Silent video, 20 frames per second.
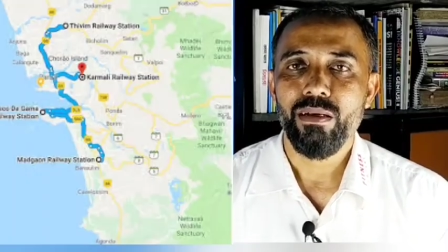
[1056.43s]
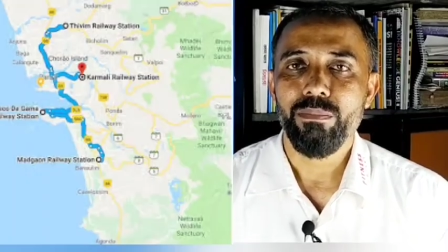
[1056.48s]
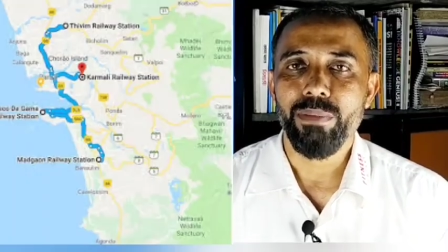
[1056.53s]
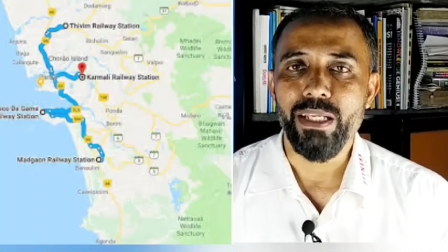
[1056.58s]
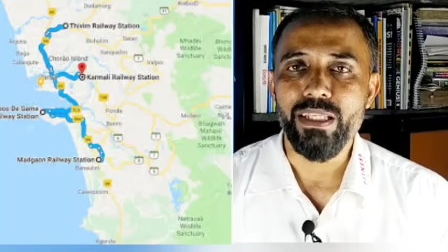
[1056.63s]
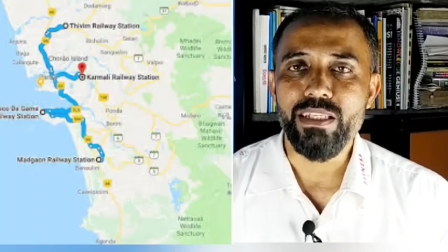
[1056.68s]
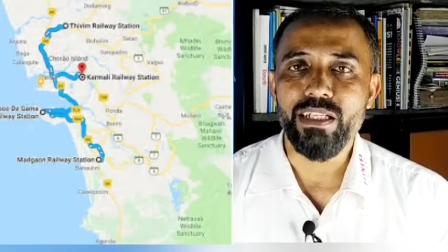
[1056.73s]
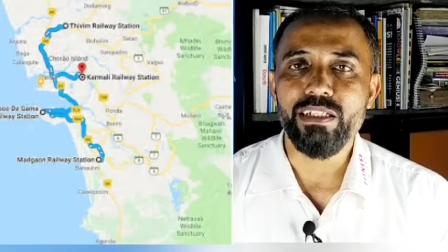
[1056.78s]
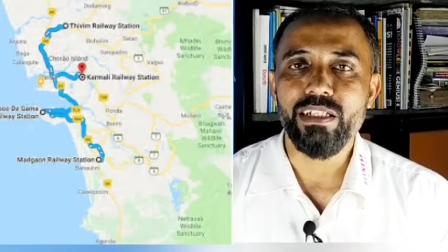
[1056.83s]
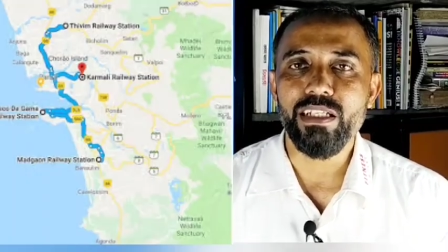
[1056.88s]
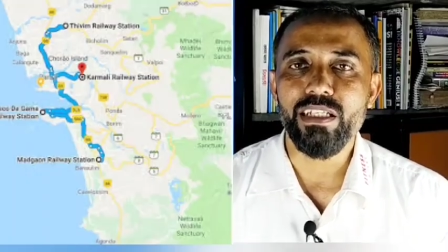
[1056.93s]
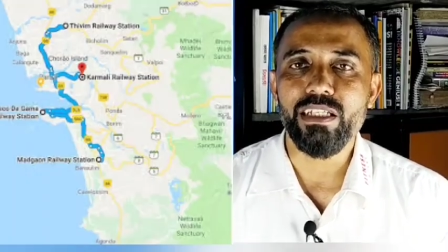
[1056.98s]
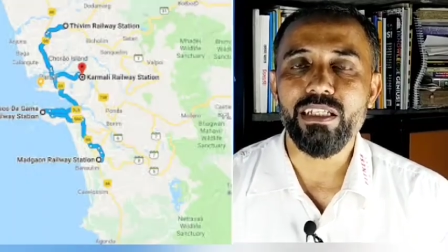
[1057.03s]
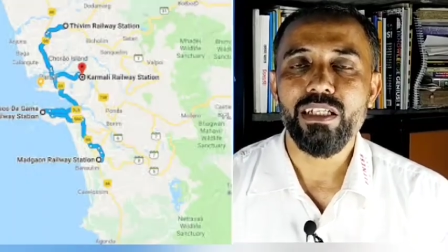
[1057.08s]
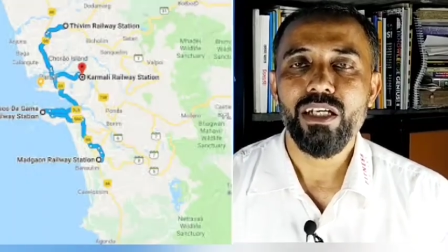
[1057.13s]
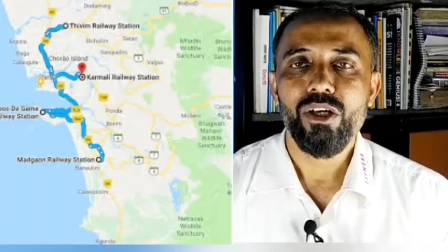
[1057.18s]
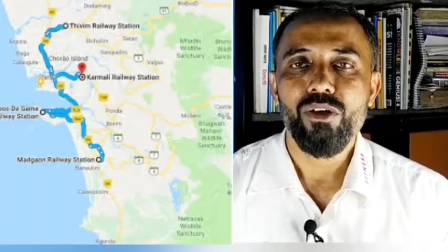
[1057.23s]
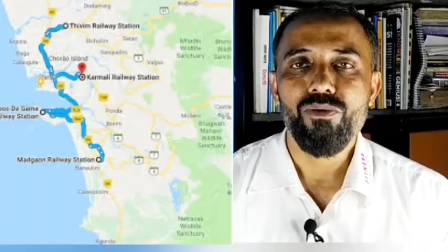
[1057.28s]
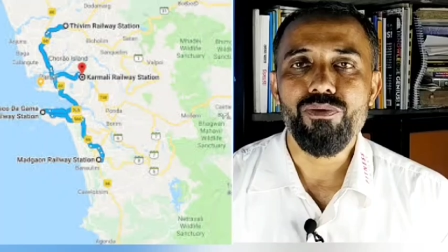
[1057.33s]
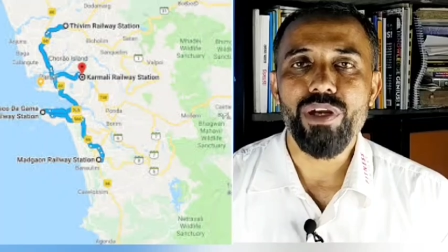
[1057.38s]

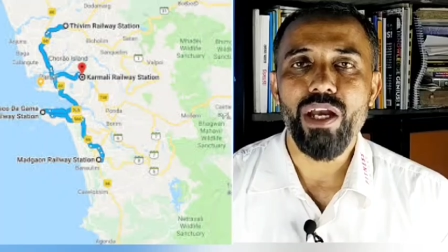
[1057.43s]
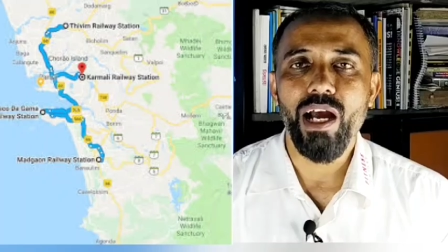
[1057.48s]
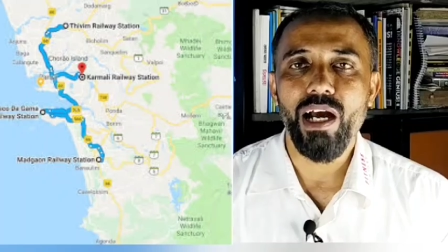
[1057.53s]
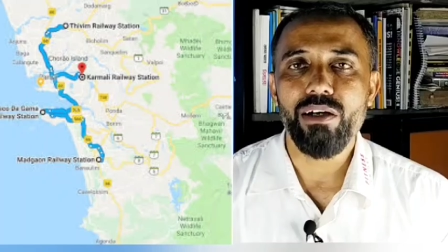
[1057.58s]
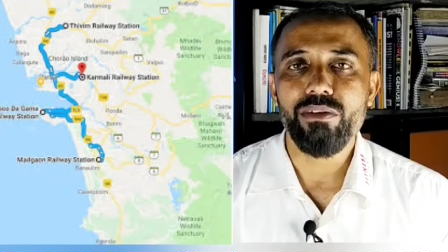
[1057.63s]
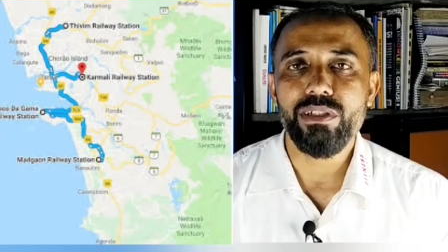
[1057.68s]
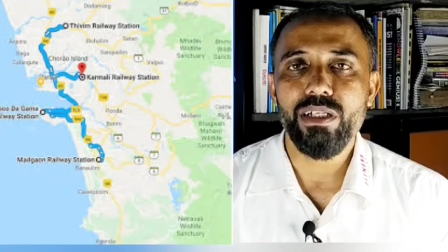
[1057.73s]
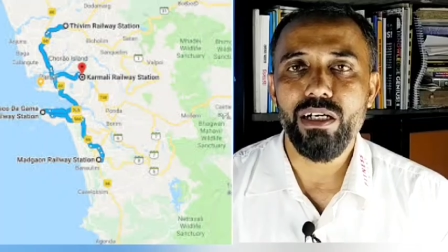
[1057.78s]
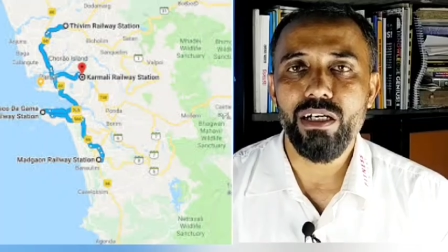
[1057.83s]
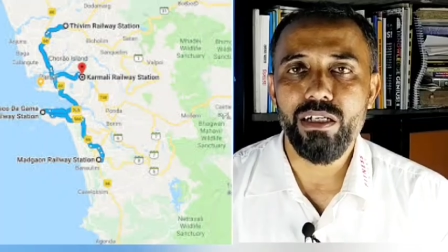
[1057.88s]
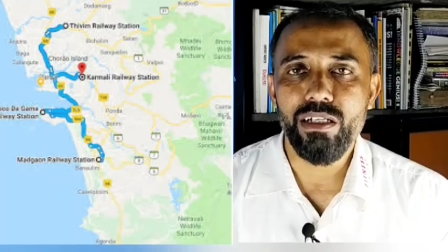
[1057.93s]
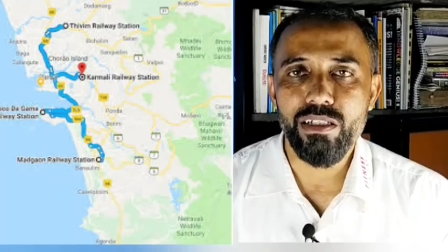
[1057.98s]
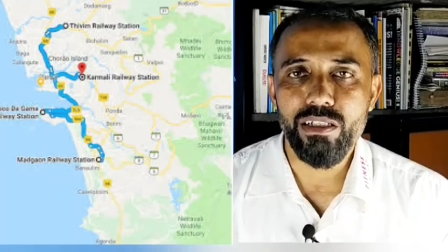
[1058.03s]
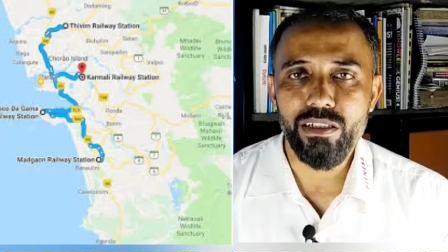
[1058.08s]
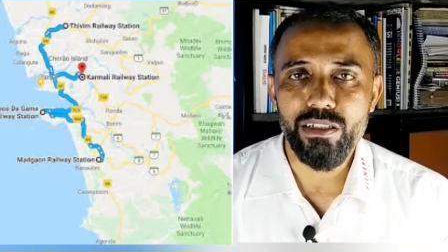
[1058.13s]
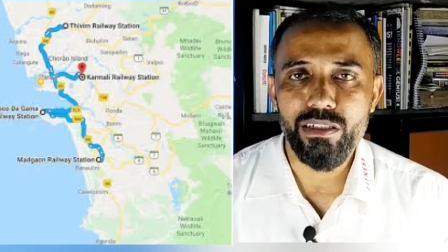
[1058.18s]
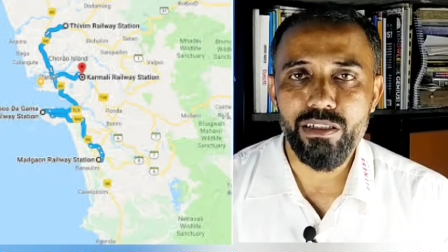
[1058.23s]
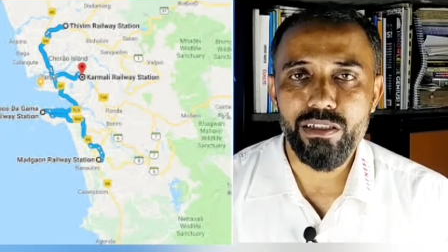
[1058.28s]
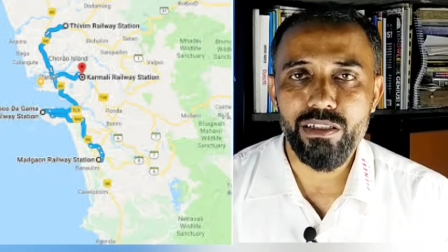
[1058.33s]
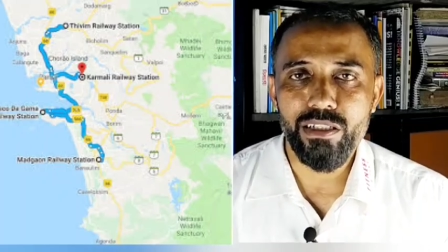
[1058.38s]
Presently, we have
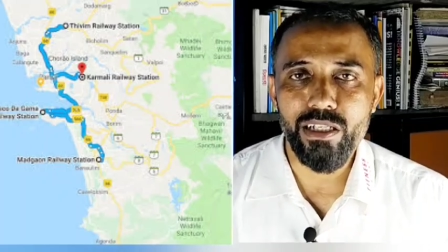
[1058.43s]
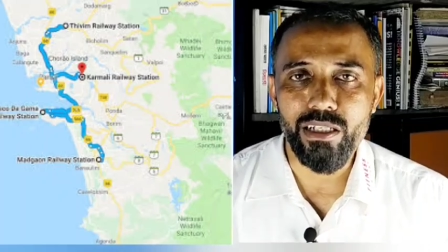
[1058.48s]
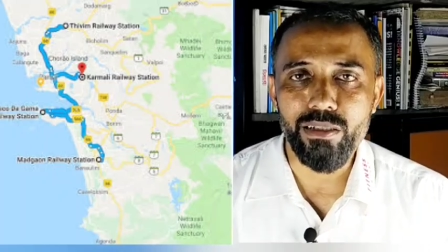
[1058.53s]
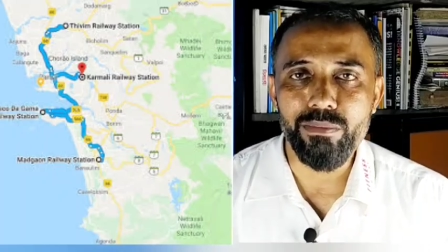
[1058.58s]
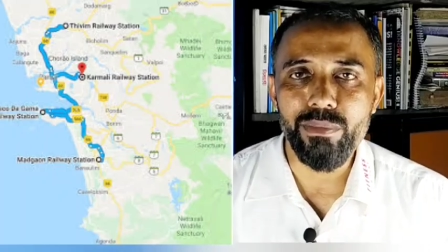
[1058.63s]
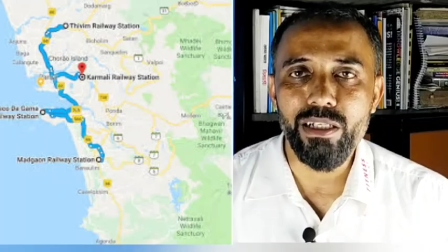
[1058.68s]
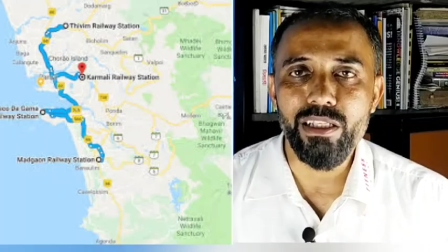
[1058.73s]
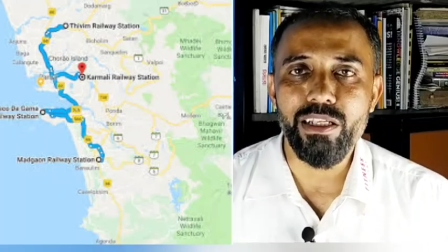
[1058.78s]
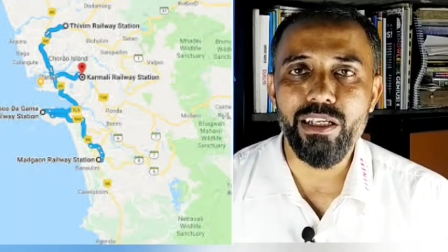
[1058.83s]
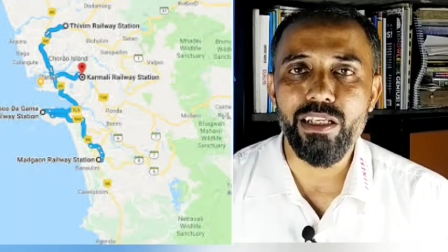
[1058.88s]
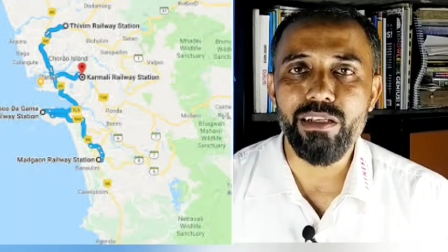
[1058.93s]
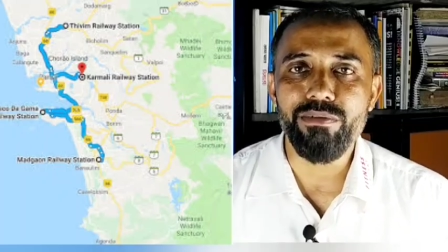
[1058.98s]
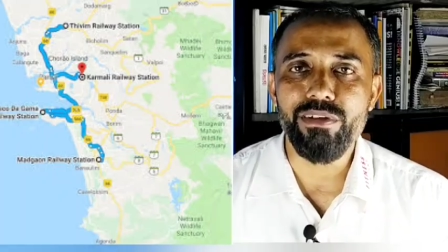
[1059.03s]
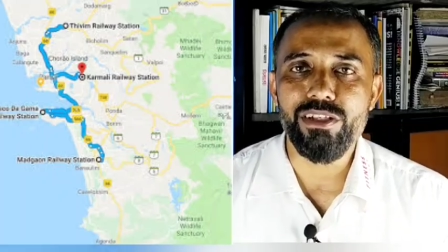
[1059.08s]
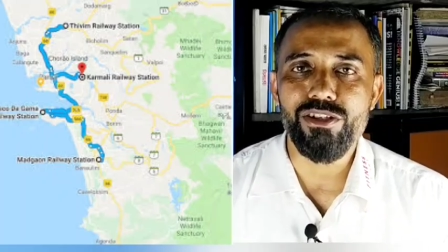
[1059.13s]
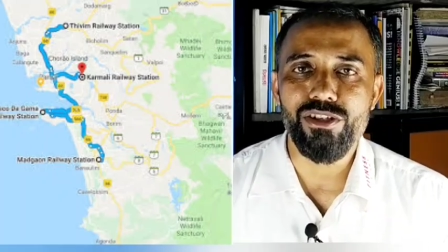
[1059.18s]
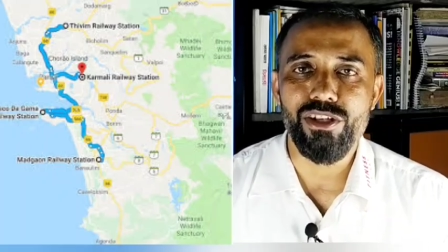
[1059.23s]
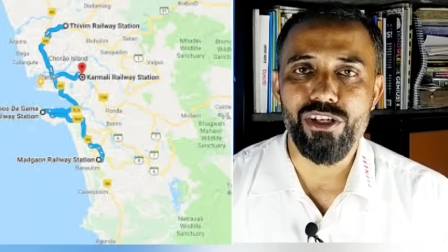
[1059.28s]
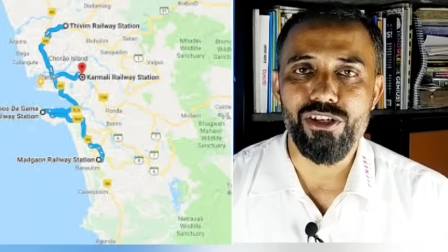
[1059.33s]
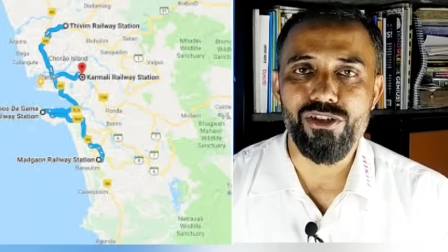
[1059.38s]
a Karmali
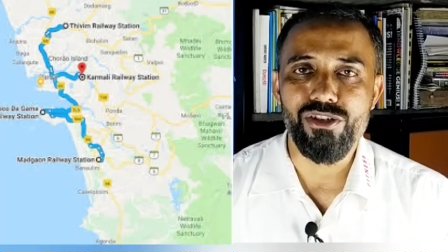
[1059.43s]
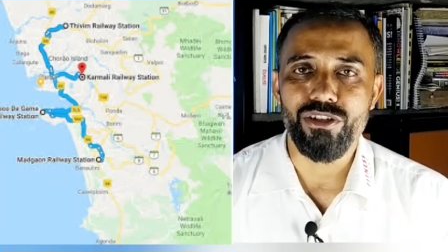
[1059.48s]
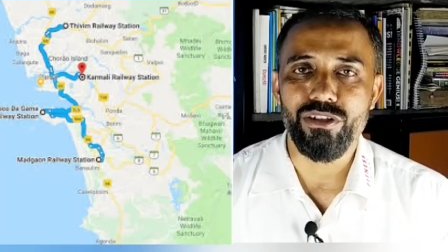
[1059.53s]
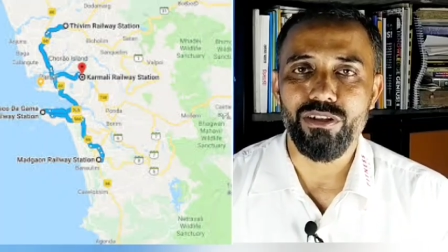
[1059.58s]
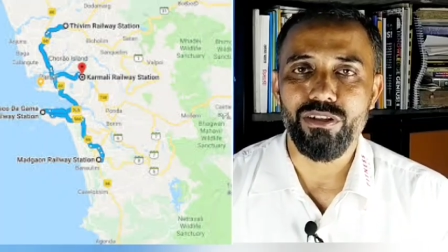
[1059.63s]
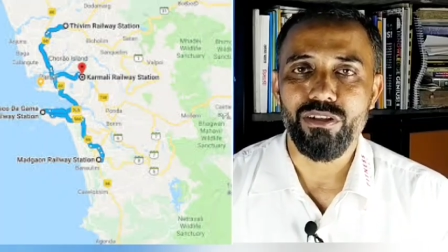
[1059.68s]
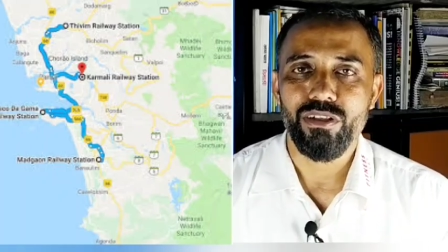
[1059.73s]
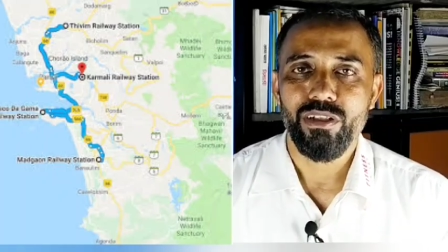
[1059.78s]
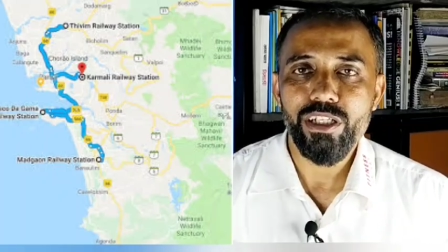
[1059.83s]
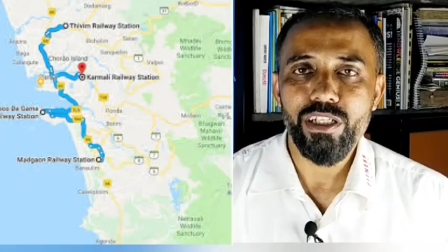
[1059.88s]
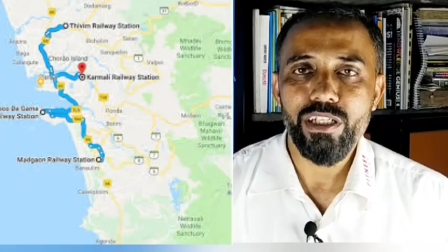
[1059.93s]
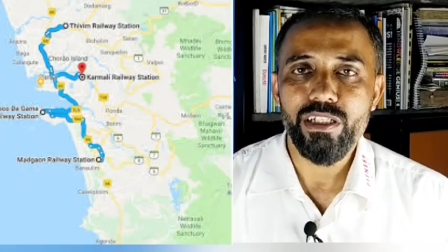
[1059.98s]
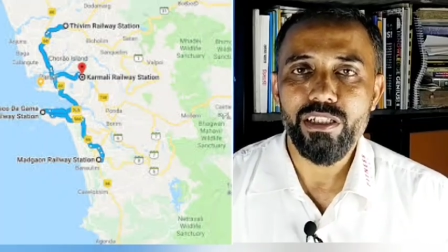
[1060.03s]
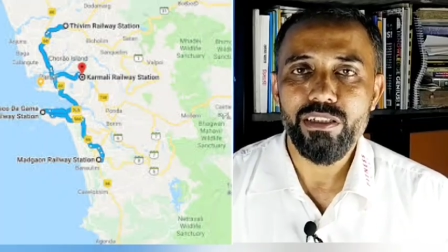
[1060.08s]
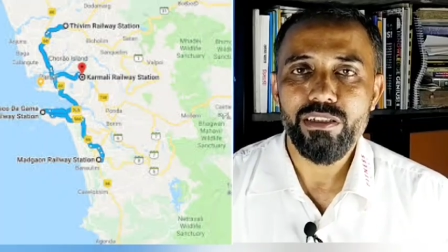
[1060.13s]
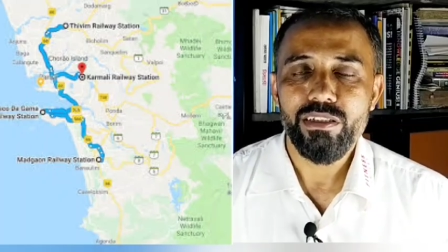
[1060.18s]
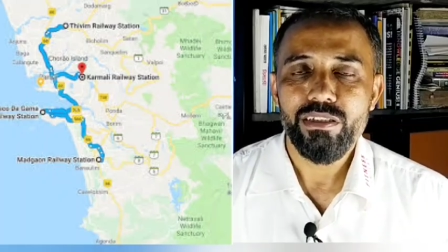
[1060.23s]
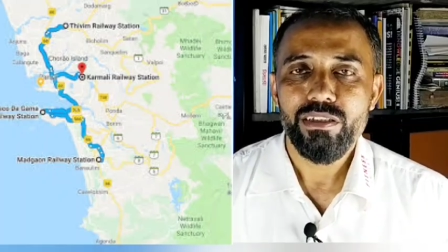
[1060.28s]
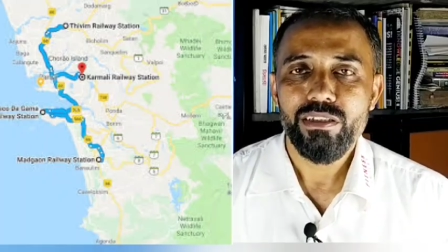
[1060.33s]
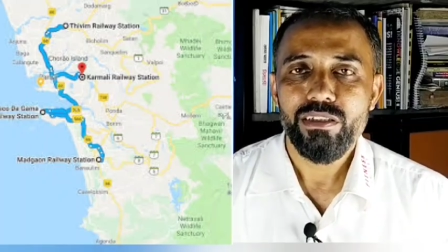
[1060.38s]
railway station.
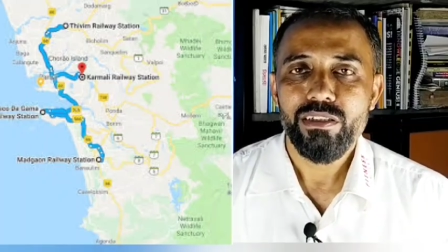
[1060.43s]
Here,